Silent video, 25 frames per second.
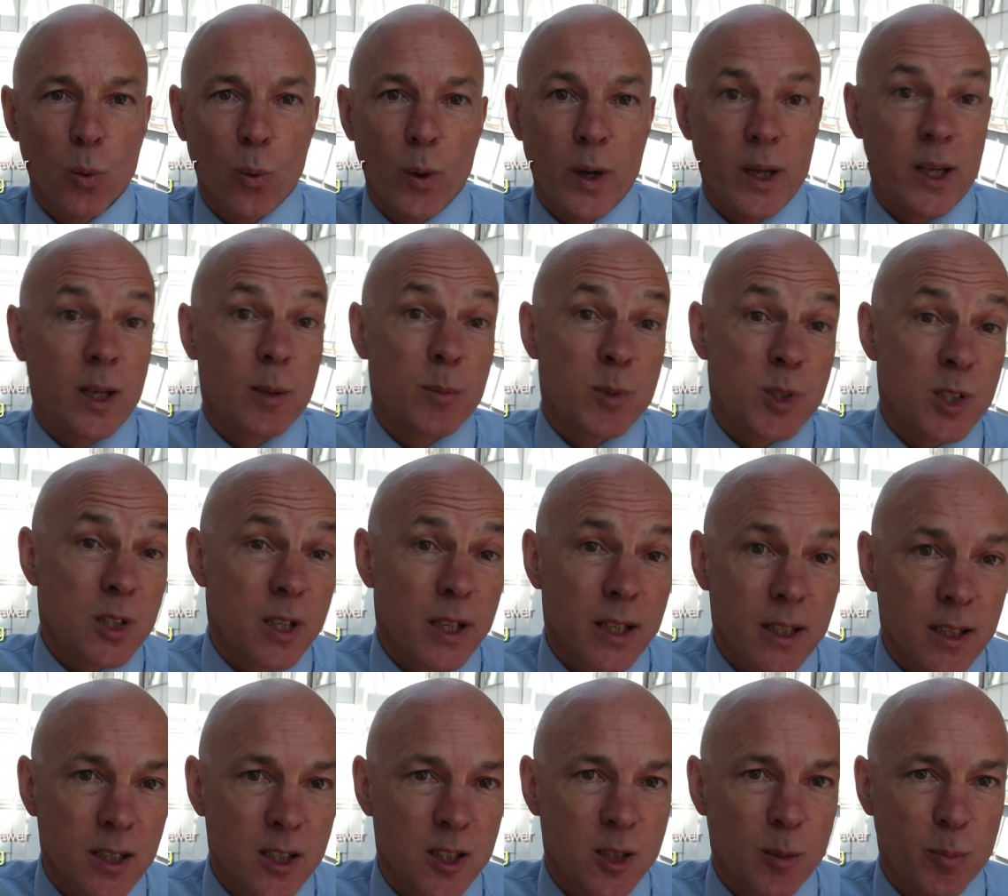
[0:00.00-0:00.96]
when it comes to
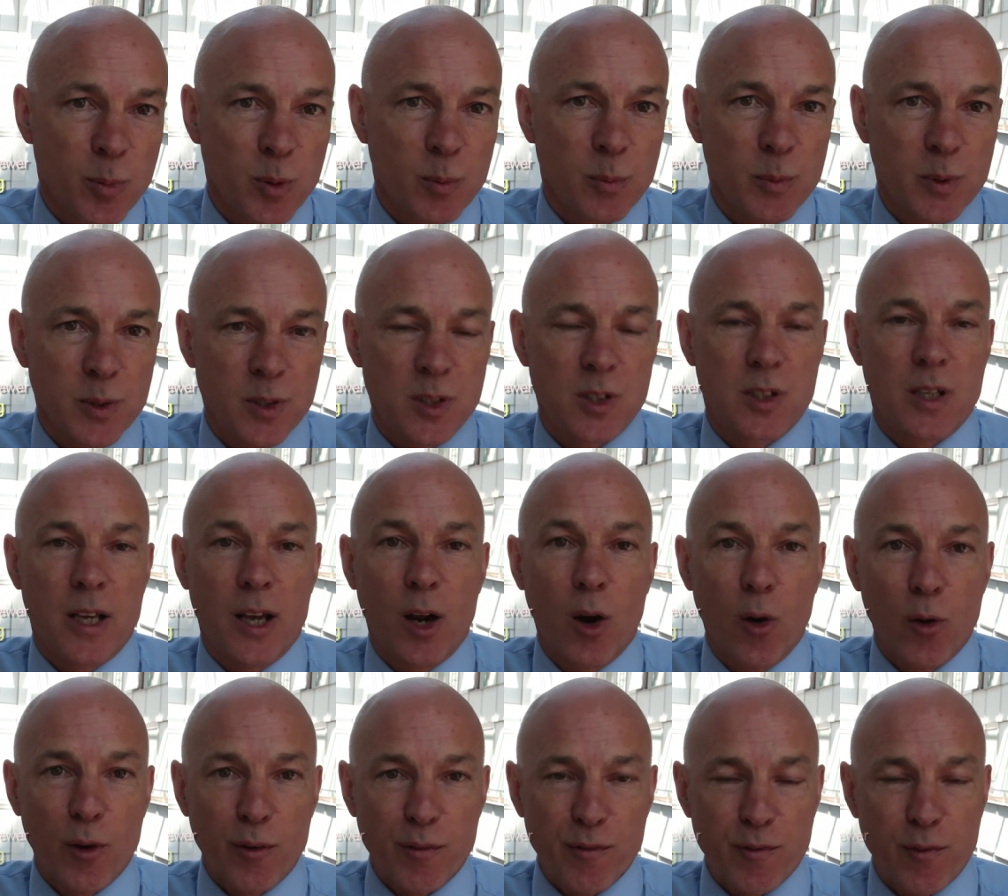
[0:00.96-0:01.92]
taking supplements. They
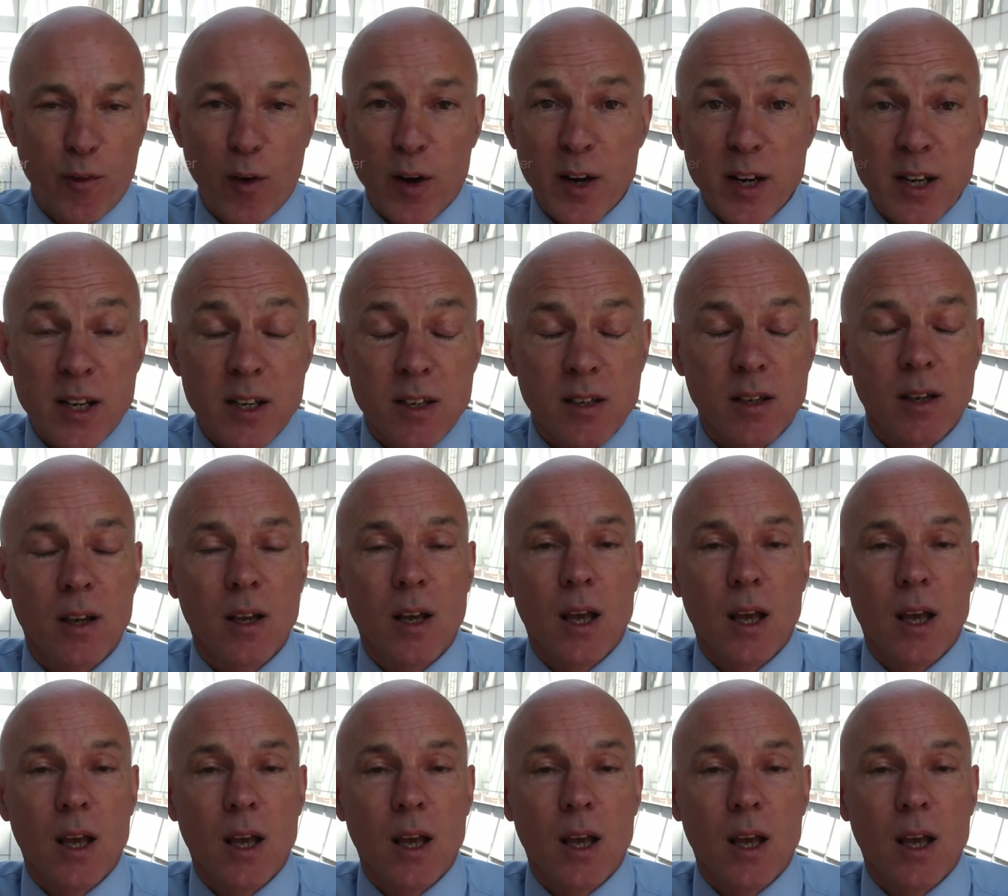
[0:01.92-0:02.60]
are afraid